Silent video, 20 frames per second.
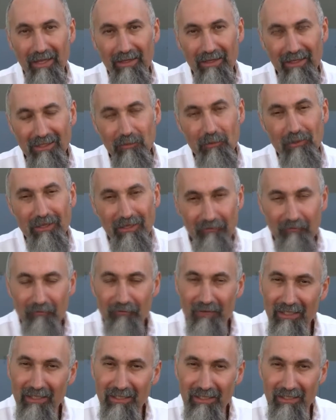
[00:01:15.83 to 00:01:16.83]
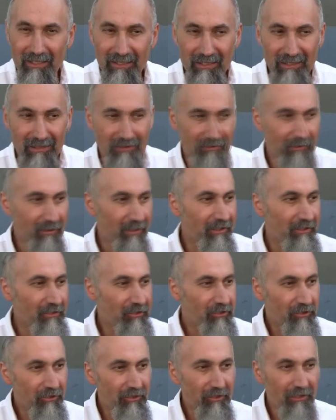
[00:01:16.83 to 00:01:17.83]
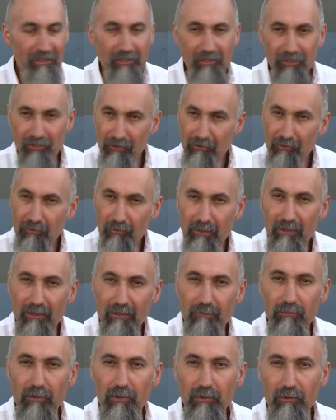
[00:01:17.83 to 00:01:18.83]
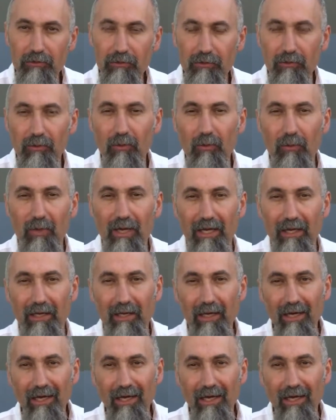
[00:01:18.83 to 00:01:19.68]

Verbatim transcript: And that's what infinity is, right? It should, it should really blow you away.